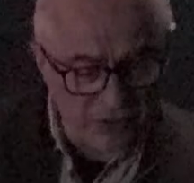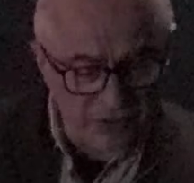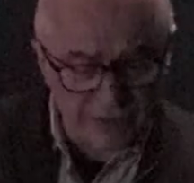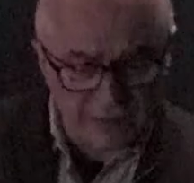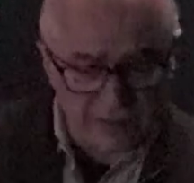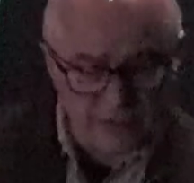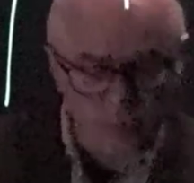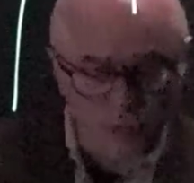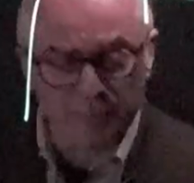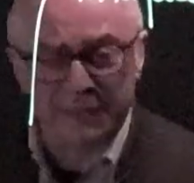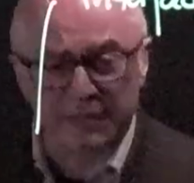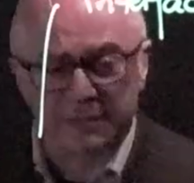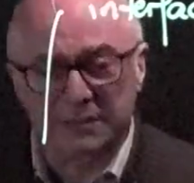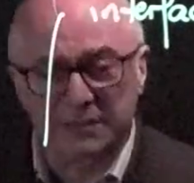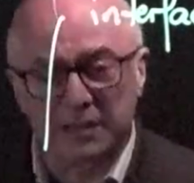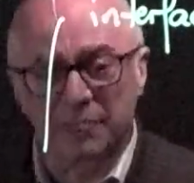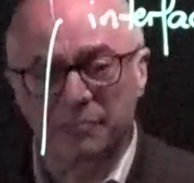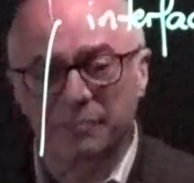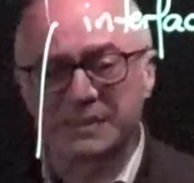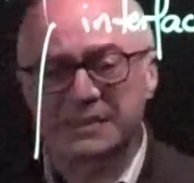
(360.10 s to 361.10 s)
is more
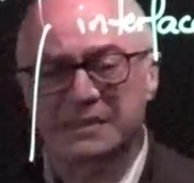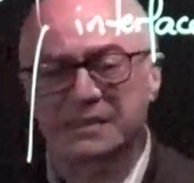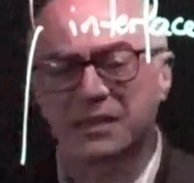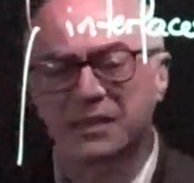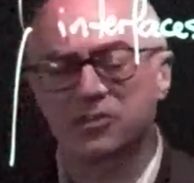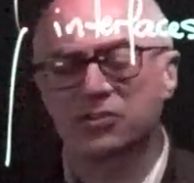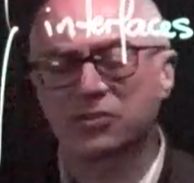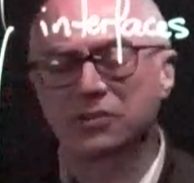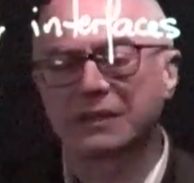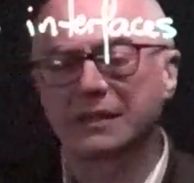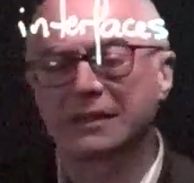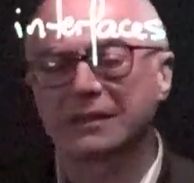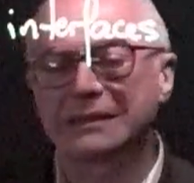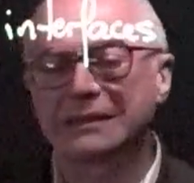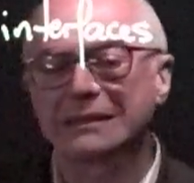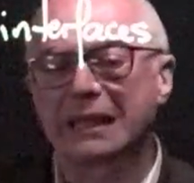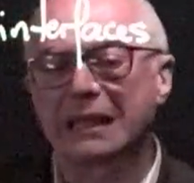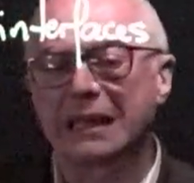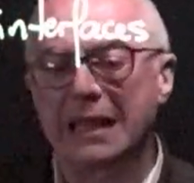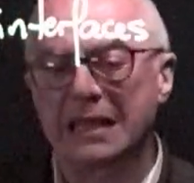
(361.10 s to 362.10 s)
compensation, there is
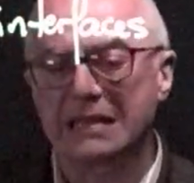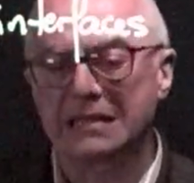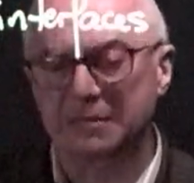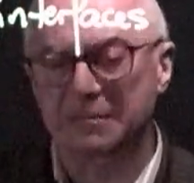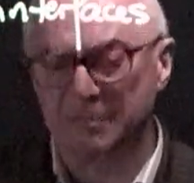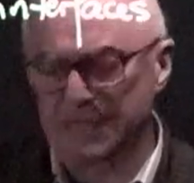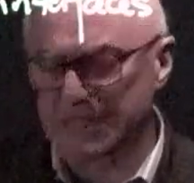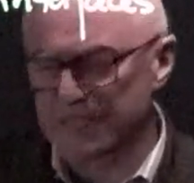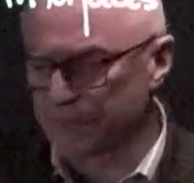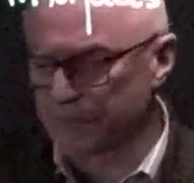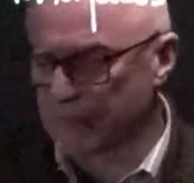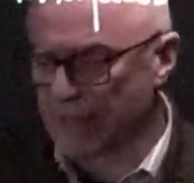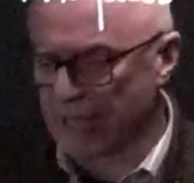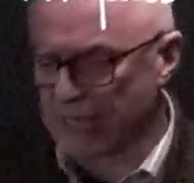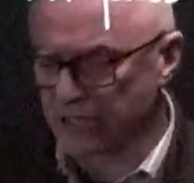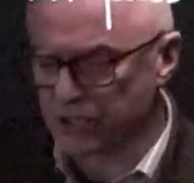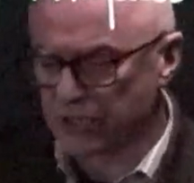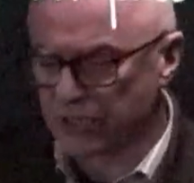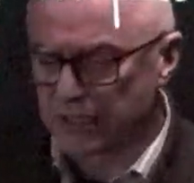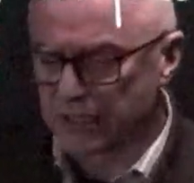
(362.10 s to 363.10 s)
less mismatch.
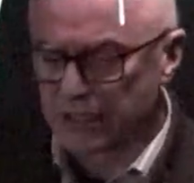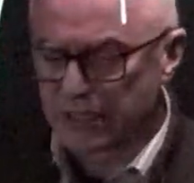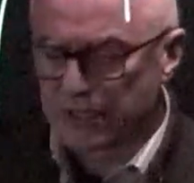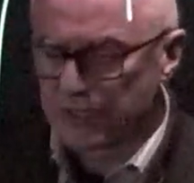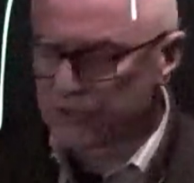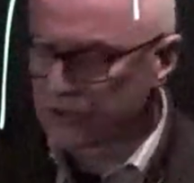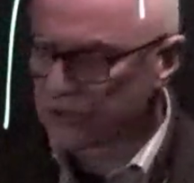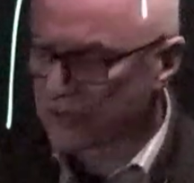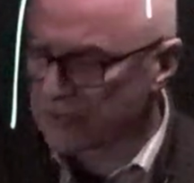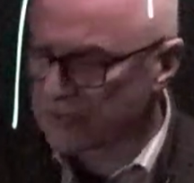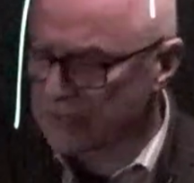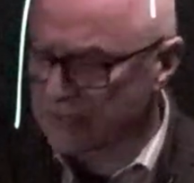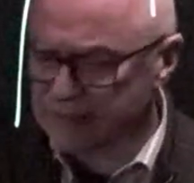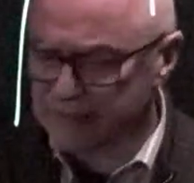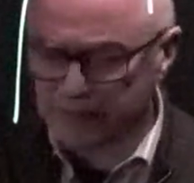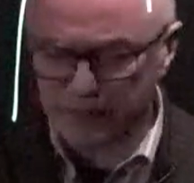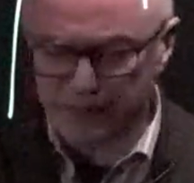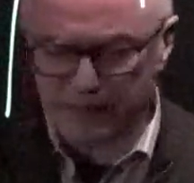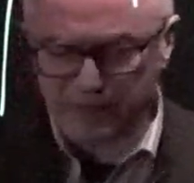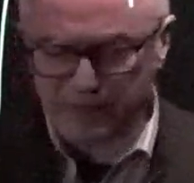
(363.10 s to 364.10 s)
So this
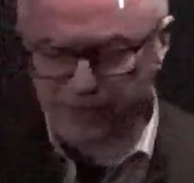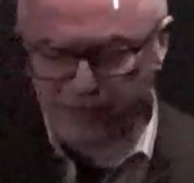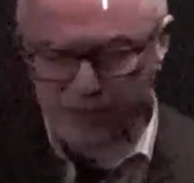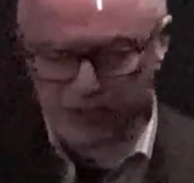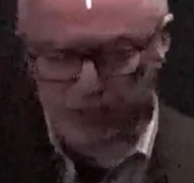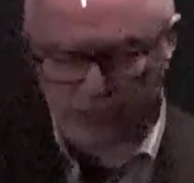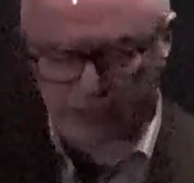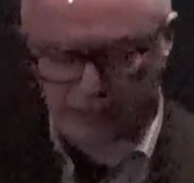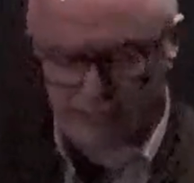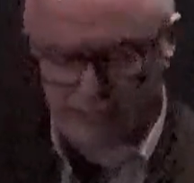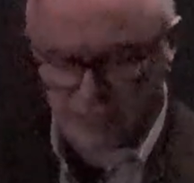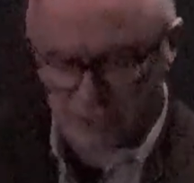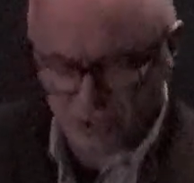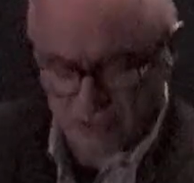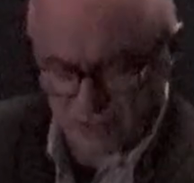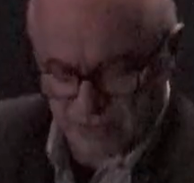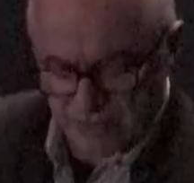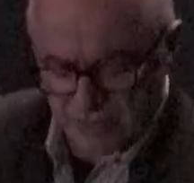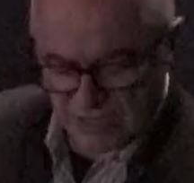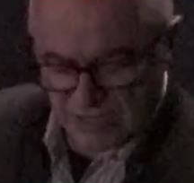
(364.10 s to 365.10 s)
interfacial tension
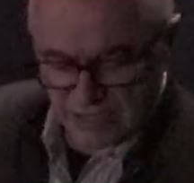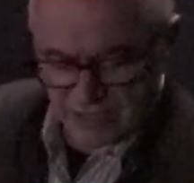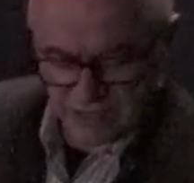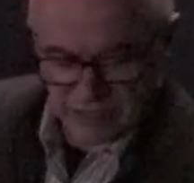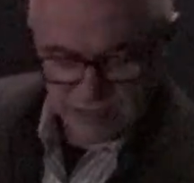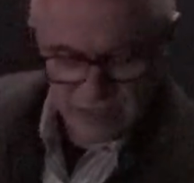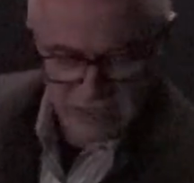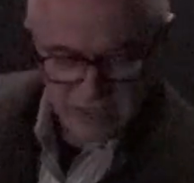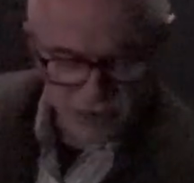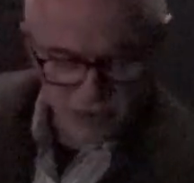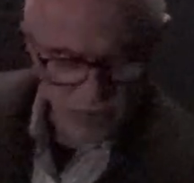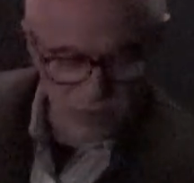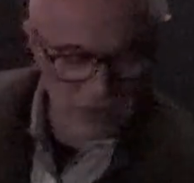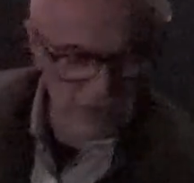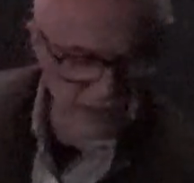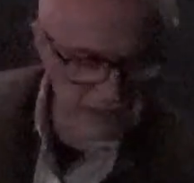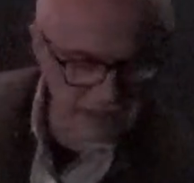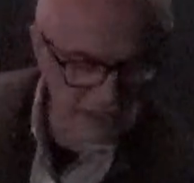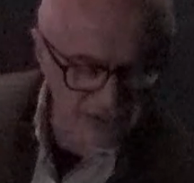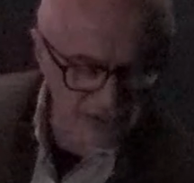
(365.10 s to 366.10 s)
here will
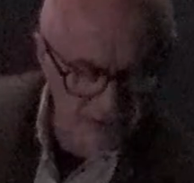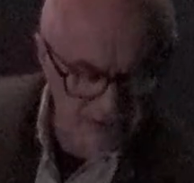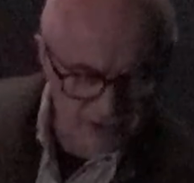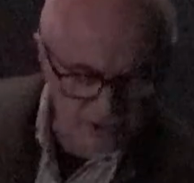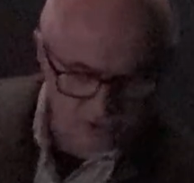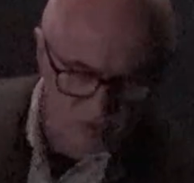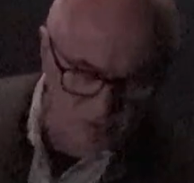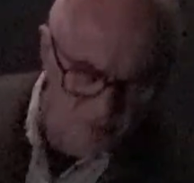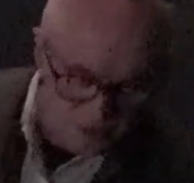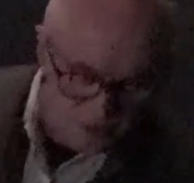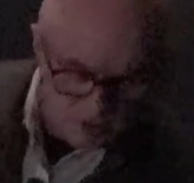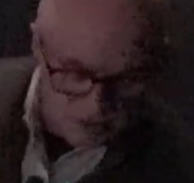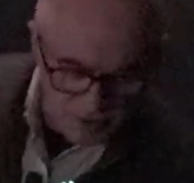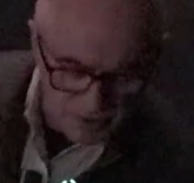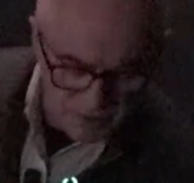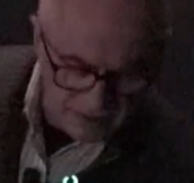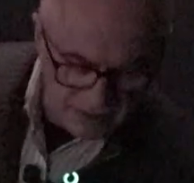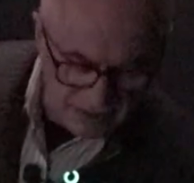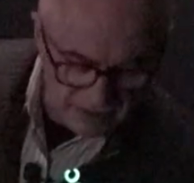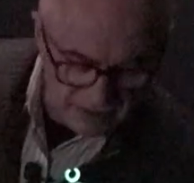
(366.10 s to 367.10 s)
decrease to
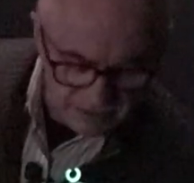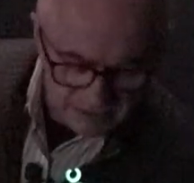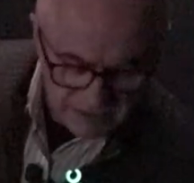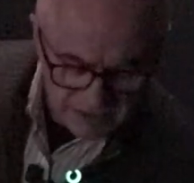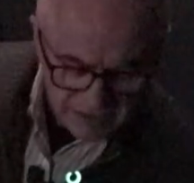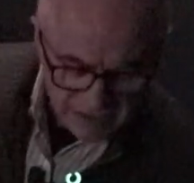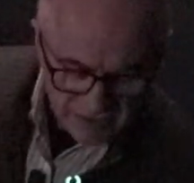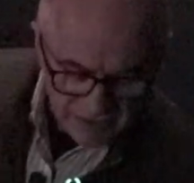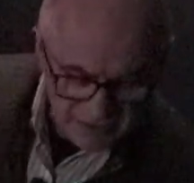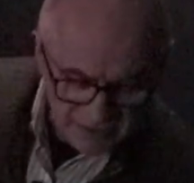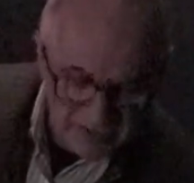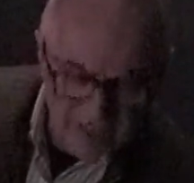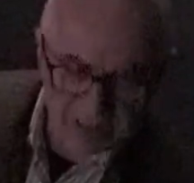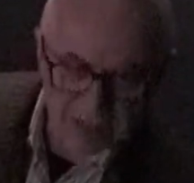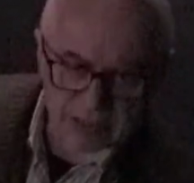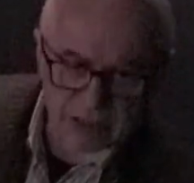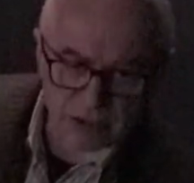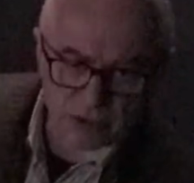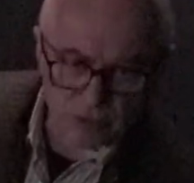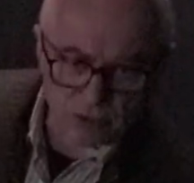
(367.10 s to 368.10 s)
probably 30
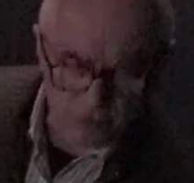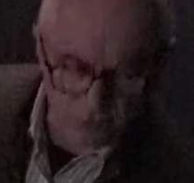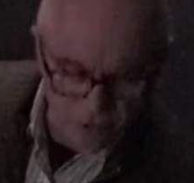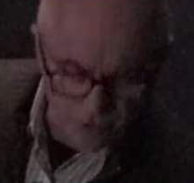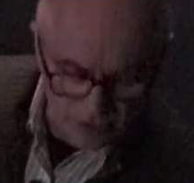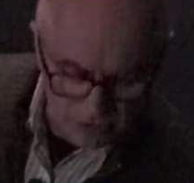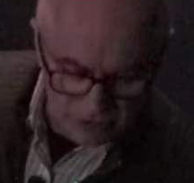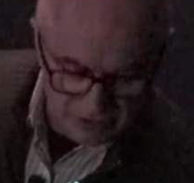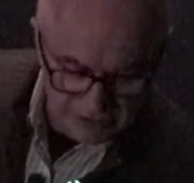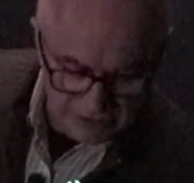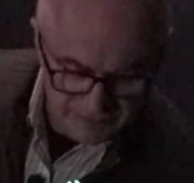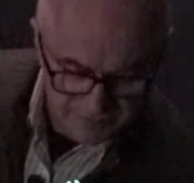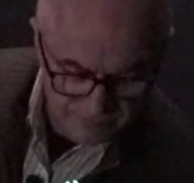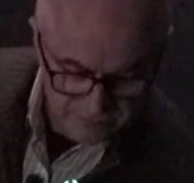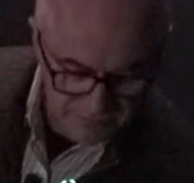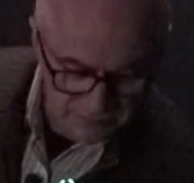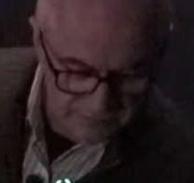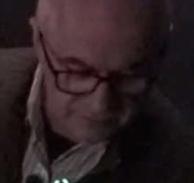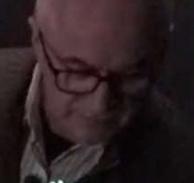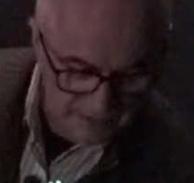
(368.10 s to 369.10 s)
to 40
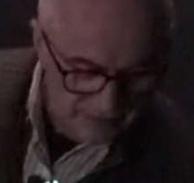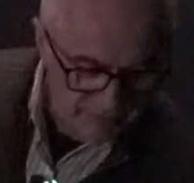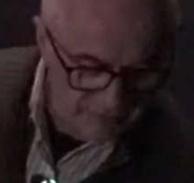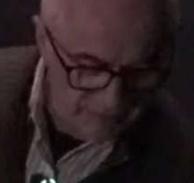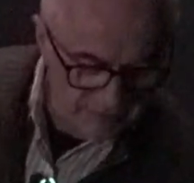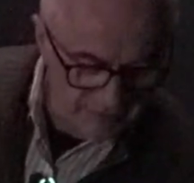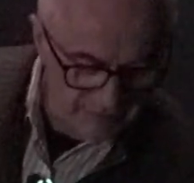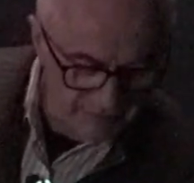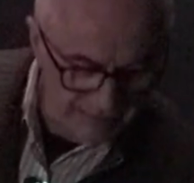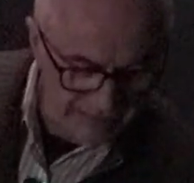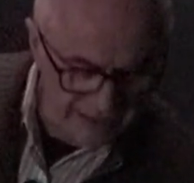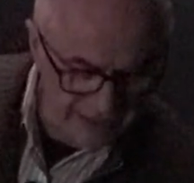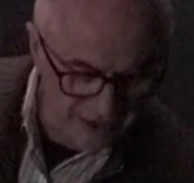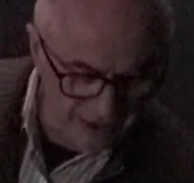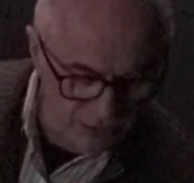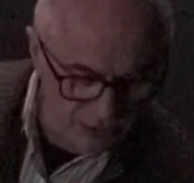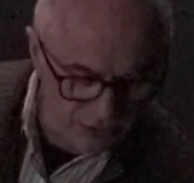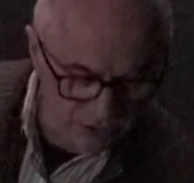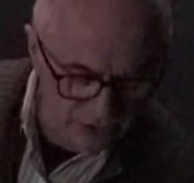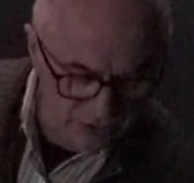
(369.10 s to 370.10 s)

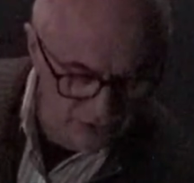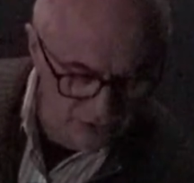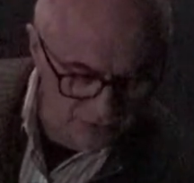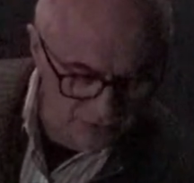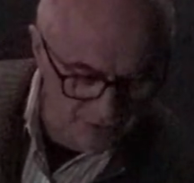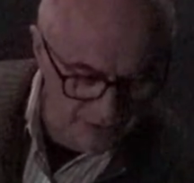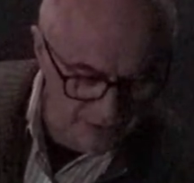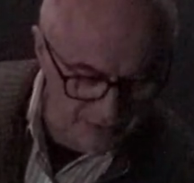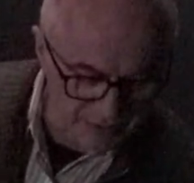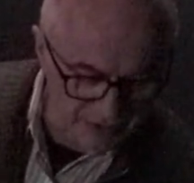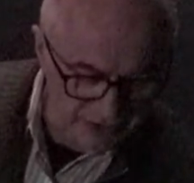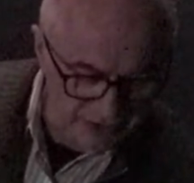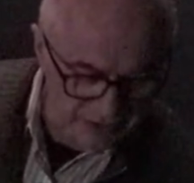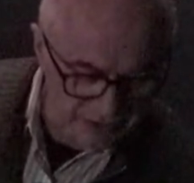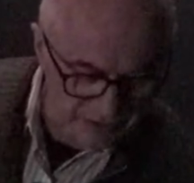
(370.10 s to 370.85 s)
millinewtons per meter.